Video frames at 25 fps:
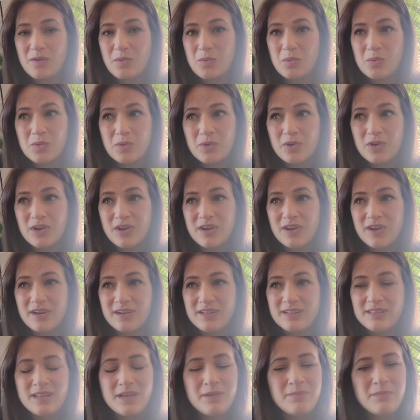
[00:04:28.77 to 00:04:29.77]

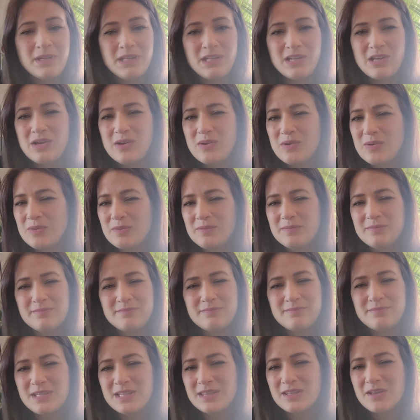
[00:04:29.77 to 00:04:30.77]
Or let me know
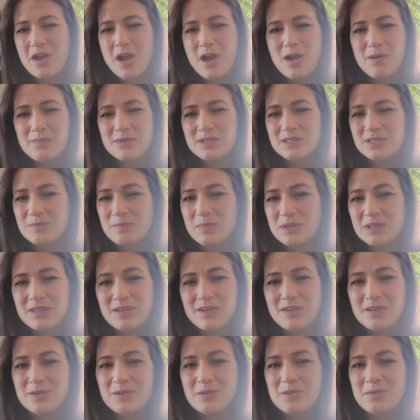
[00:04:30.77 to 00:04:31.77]
in the comments
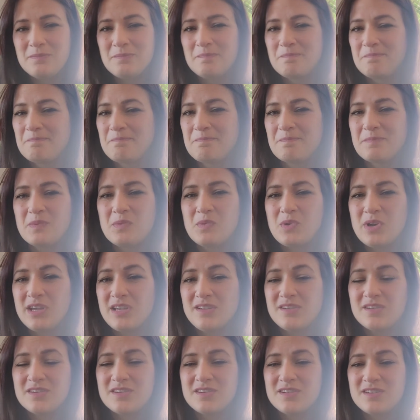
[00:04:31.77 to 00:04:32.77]
below
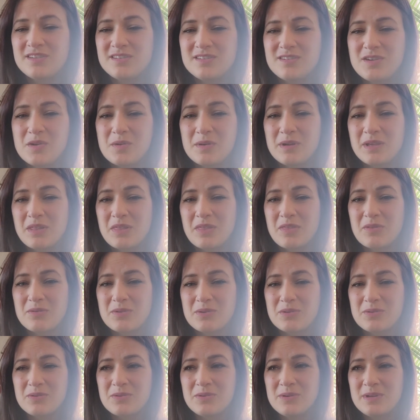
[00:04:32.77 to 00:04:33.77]
what you're going
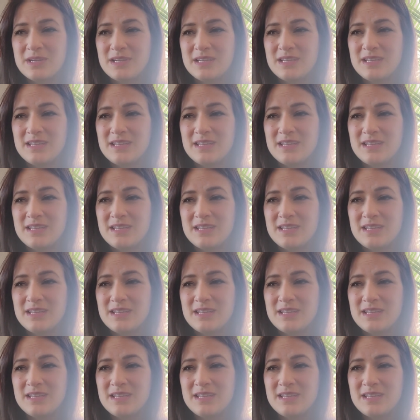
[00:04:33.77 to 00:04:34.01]
through